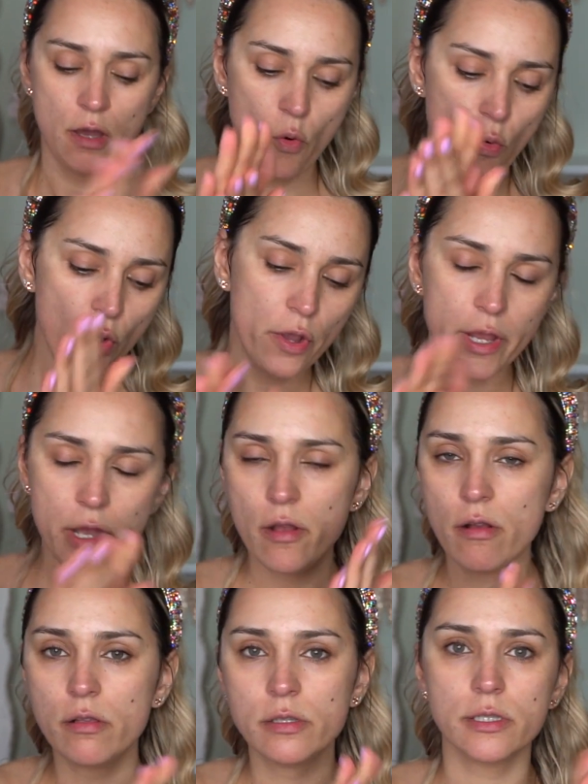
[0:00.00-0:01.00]

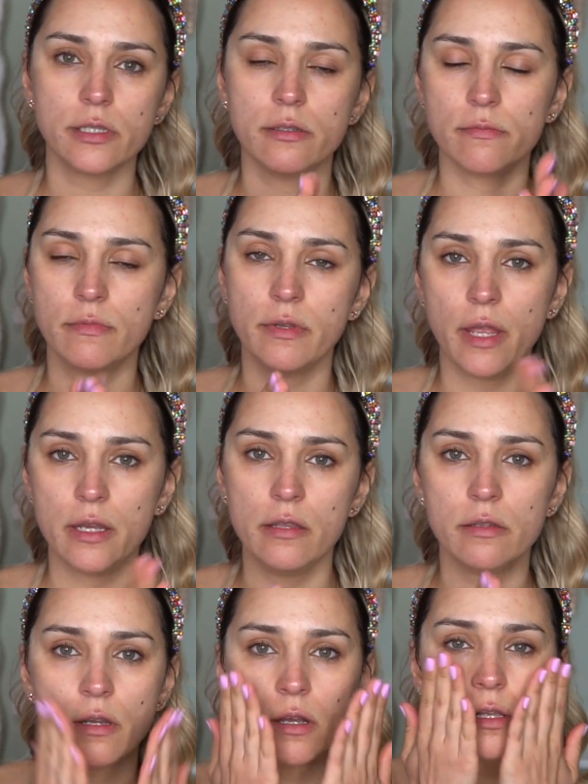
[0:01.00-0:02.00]
oils and
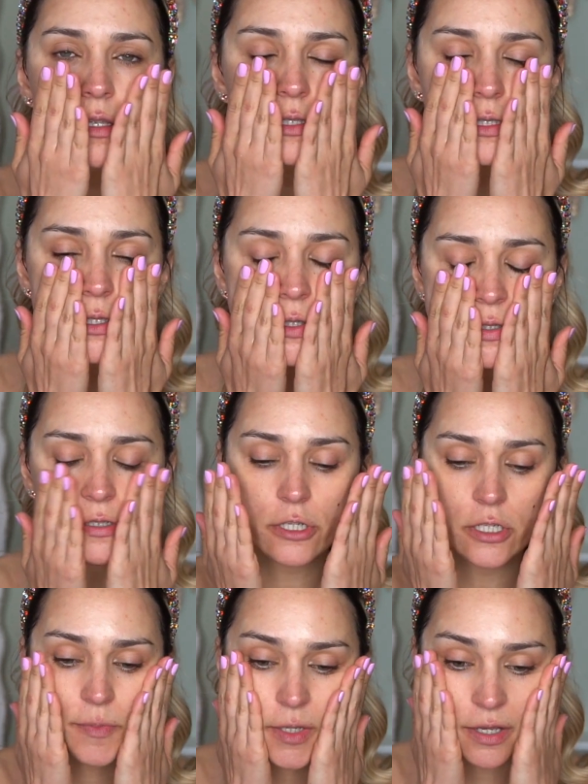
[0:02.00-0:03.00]
anything else,
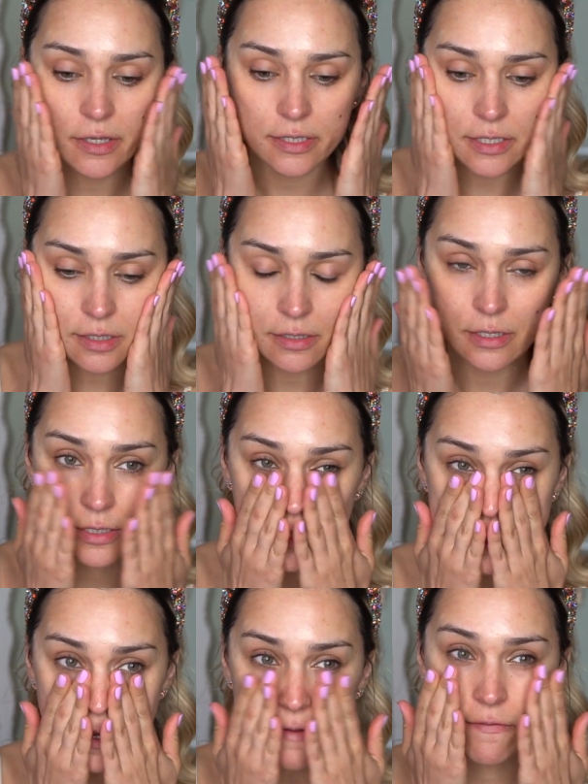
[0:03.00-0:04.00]
just because this
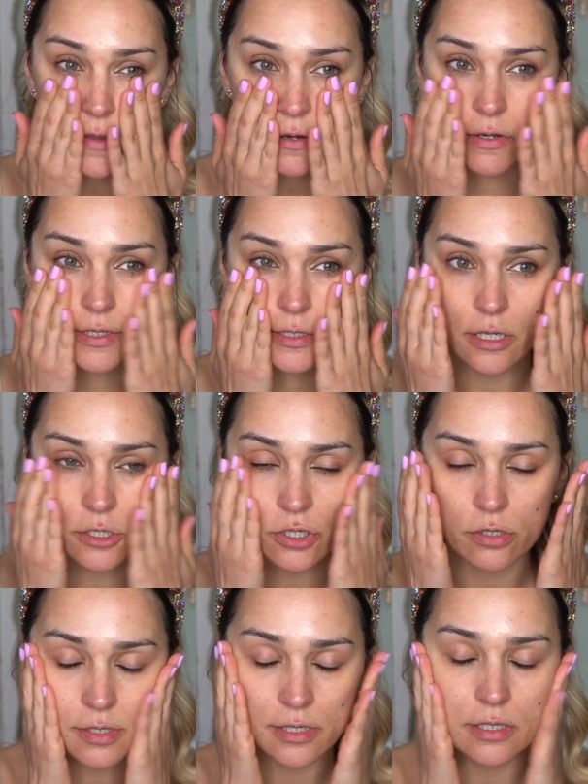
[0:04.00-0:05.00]
is a very
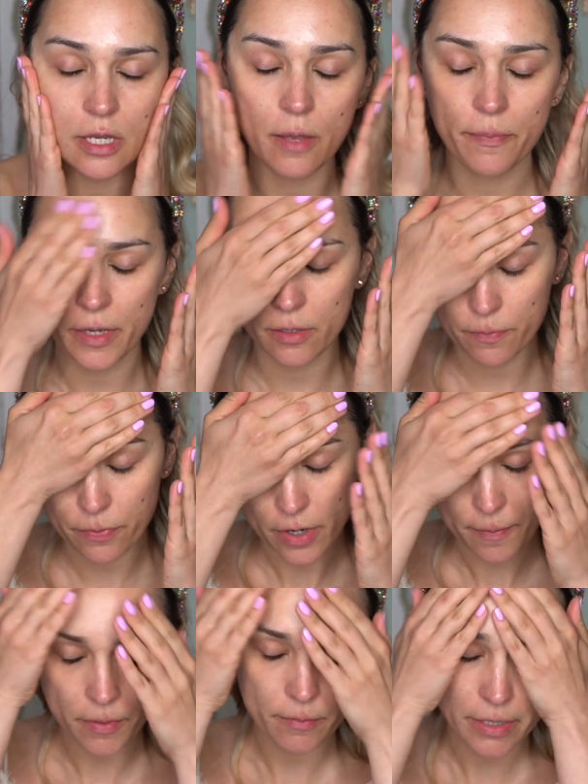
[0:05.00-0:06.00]
essential step in
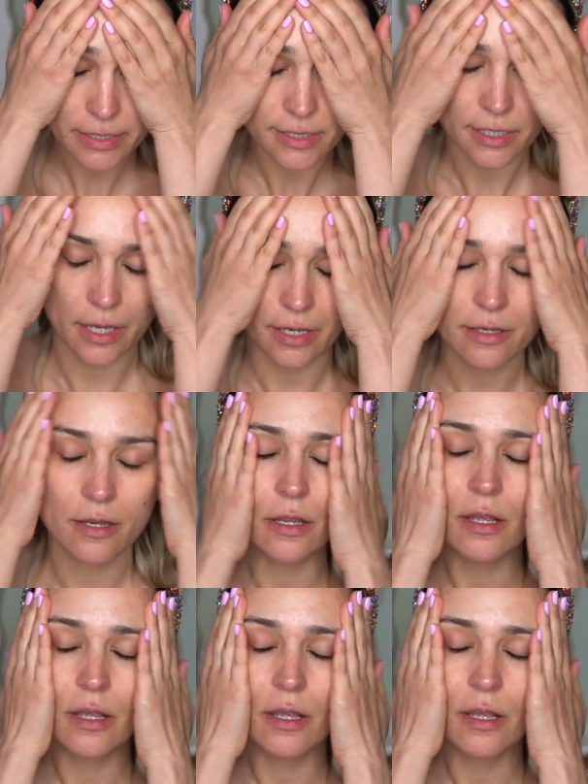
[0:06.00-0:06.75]
prepping my skin